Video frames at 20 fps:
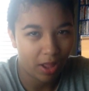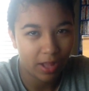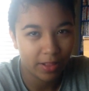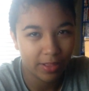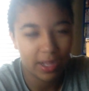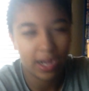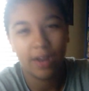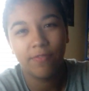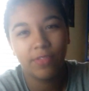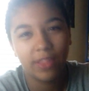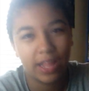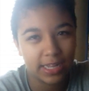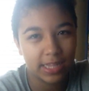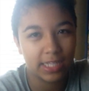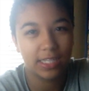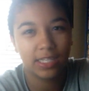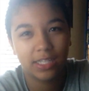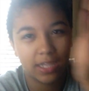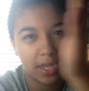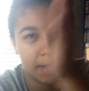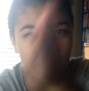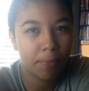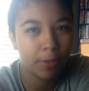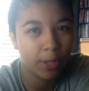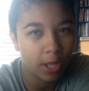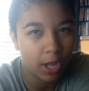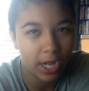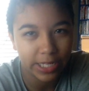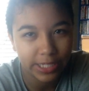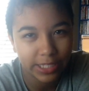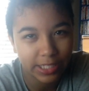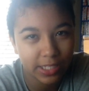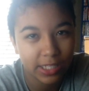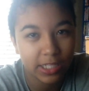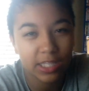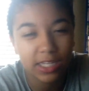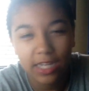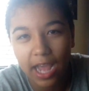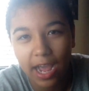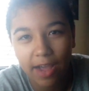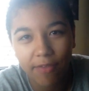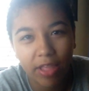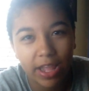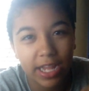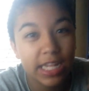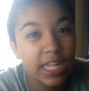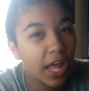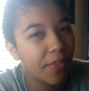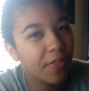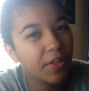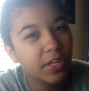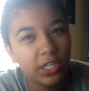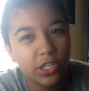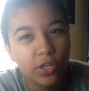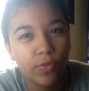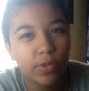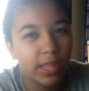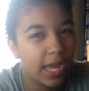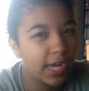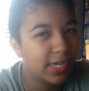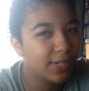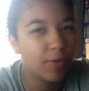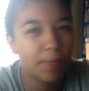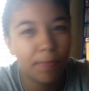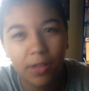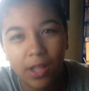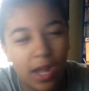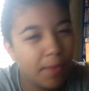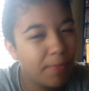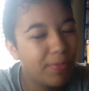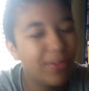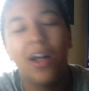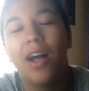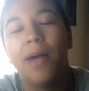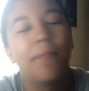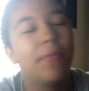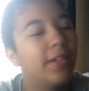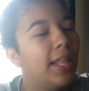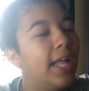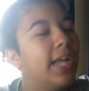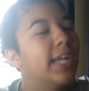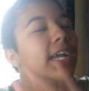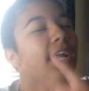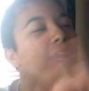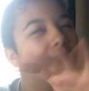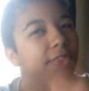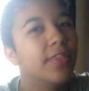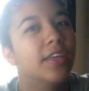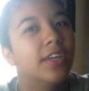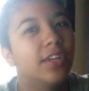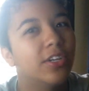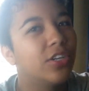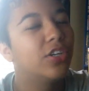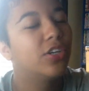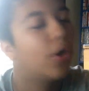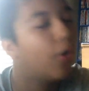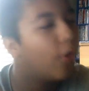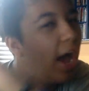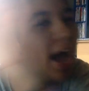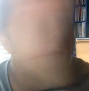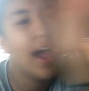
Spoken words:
a lot of, like, the subplots have, like, nothing to do with the actual plot, but, like, in this show,